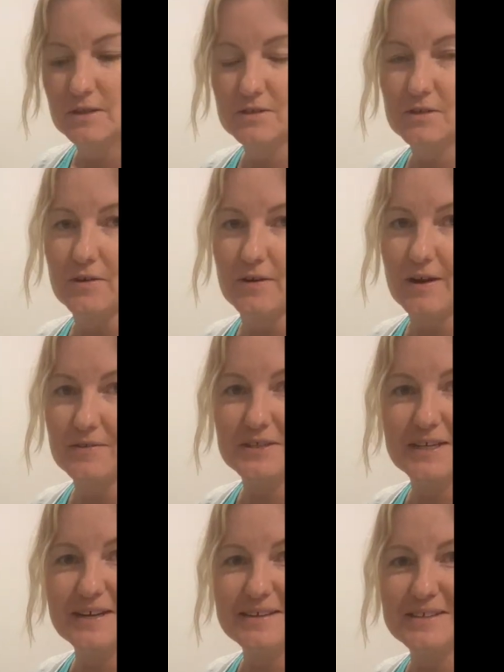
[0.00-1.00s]
So after
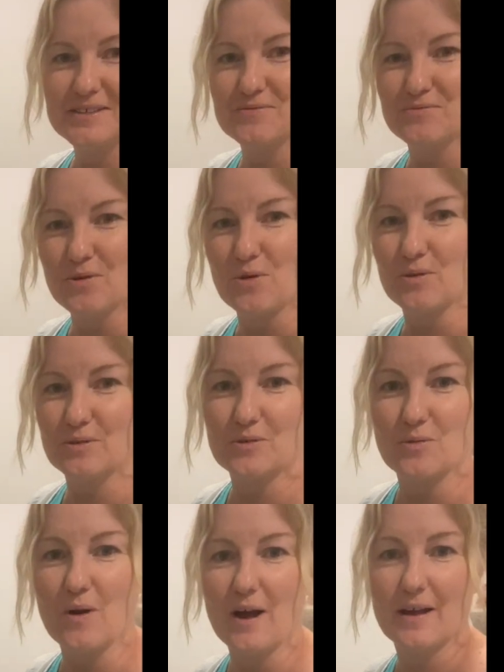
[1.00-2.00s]
getting this wrong
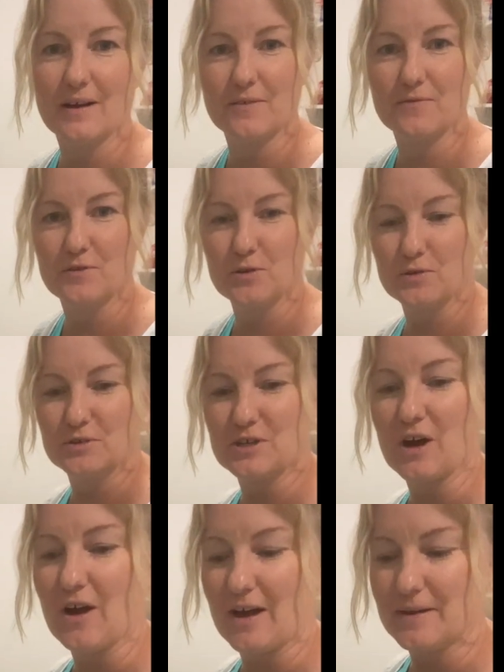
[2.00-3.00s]
quite a few
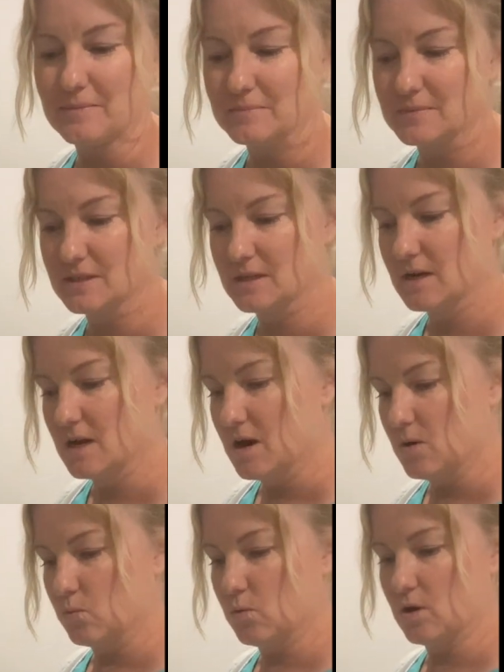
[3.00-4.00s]
times,
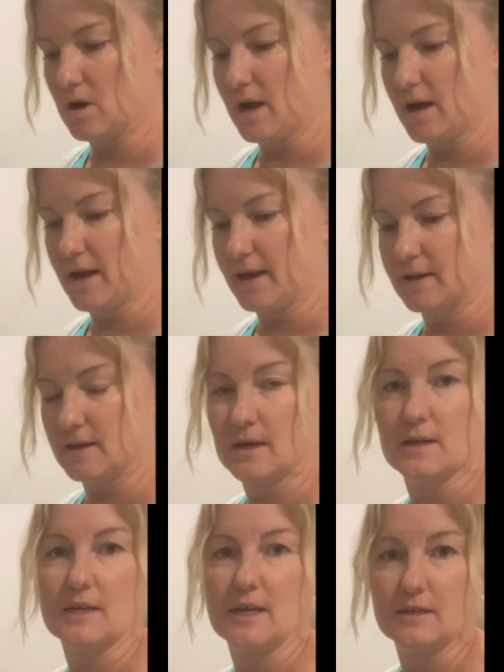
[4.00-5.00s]
what I
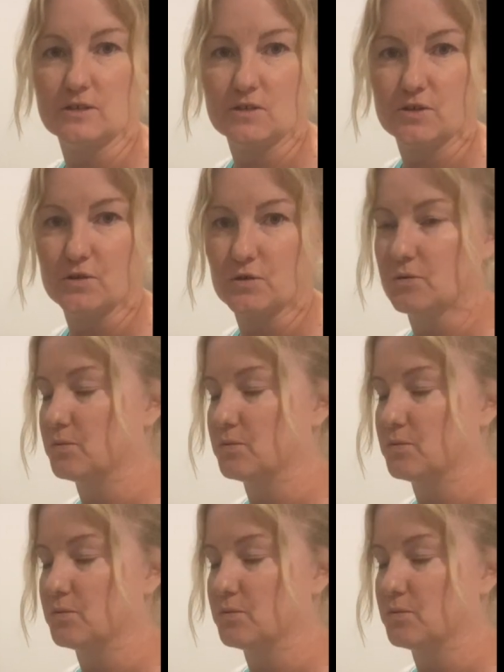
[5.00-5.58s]
needed to do